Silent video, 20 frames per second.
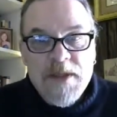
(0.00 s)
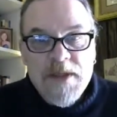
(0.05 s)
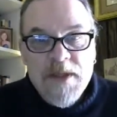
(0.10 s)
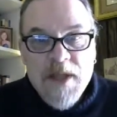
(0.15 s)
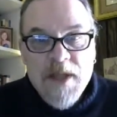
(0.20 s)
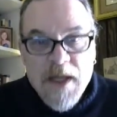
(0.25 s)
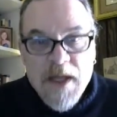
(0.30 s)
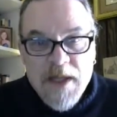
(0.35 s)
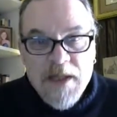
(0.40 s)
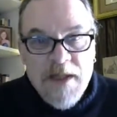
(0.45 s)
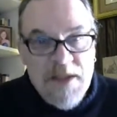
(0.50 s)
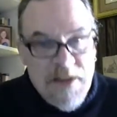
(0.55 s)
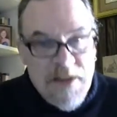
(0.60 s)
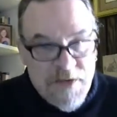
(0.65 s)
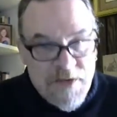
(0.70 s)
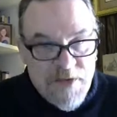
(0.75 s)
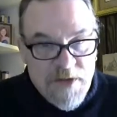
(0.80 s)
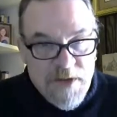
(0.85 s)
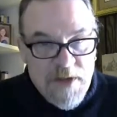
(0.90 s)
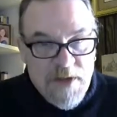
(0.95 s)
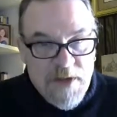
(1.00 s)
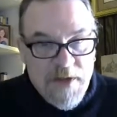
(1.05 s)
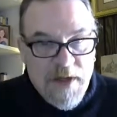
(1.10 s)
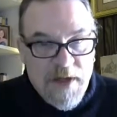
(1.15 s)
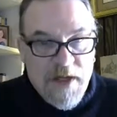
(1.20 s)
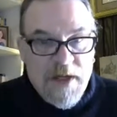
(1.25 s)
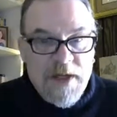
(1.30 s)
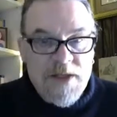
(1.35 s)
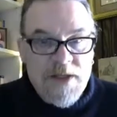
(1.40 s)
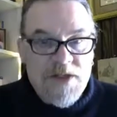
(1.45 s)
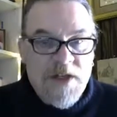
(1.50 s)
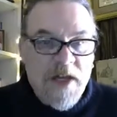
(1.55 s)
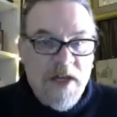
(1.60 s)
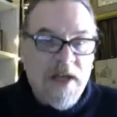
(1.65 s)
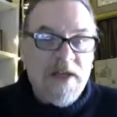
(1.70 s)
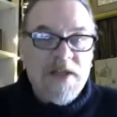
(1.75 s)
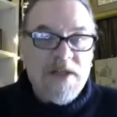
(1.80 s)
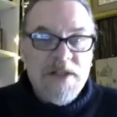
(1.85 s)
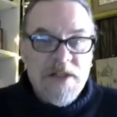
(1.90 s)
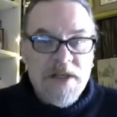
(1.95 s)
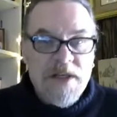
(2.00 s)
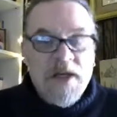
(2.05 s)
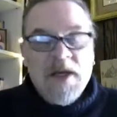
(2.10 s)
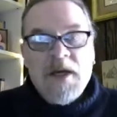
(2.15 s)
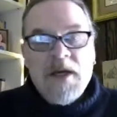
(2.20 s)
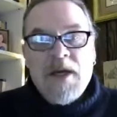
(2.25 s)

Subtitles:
slightly different in each case.